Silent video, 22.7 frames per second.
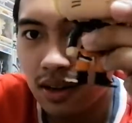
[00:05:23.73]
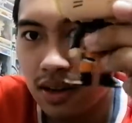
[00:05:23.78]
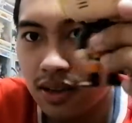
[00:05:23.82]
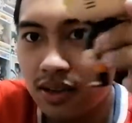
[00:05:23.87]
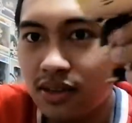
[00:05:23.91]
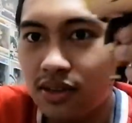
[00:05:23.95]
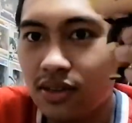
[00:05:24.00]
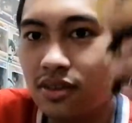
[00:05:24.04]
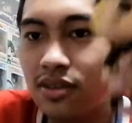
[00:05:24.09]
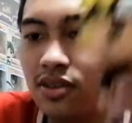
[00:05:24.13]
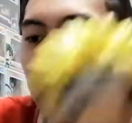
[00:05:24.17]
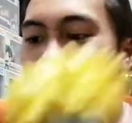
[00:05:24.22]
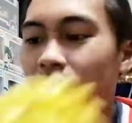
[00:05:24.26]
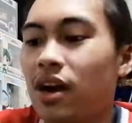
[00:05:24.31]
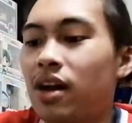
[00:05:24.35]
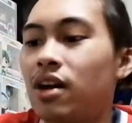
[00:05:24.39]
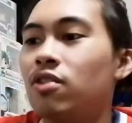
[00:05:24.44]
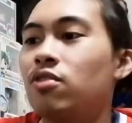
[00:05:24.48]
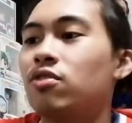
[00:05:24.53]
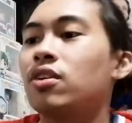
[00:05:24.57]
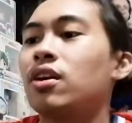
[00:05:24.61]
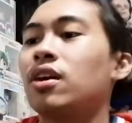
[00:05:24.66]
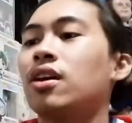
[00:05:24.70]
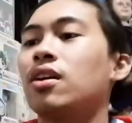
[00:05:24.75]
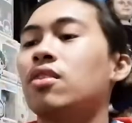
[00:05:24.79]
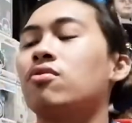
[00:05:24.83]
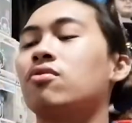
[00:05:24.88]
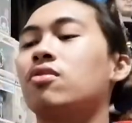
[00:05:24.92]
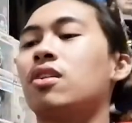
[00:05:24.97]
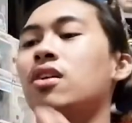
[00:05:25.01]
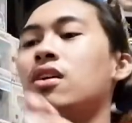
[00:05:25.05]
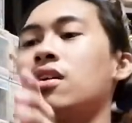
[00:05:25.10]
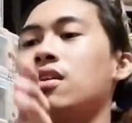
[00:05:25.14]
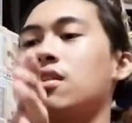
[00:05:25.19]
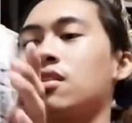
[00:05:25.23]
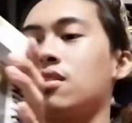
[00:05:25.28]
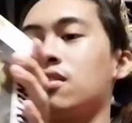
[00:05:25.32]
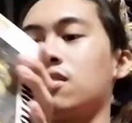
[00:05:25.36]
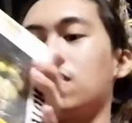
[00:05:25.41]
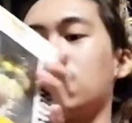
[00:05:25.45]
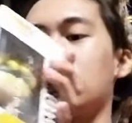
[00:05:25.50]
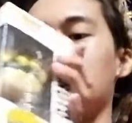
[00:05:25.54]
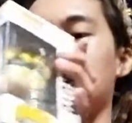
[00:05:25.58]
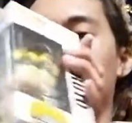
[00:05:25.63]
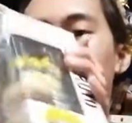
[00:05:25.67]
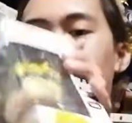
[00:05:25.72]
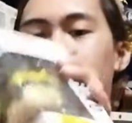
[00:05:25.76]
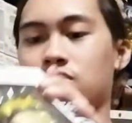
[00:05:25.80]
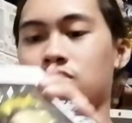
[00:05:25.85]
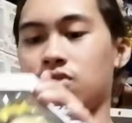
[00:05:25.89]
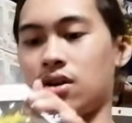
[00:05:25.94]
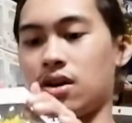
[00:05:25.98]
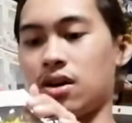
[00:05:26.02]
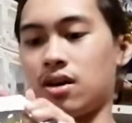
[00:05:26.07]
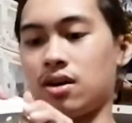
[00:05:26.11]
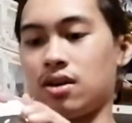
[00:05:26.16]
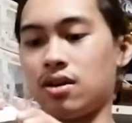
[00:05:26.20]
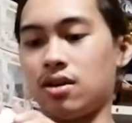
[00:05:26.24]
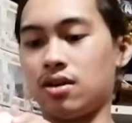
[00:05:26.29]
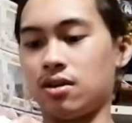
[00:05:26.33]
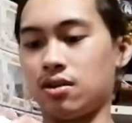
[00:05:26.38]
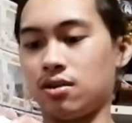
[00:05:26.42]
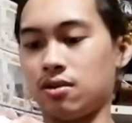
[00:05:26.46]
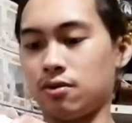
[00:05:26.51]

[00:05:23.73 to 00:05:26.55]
let's try. Okay, okay. Let's try.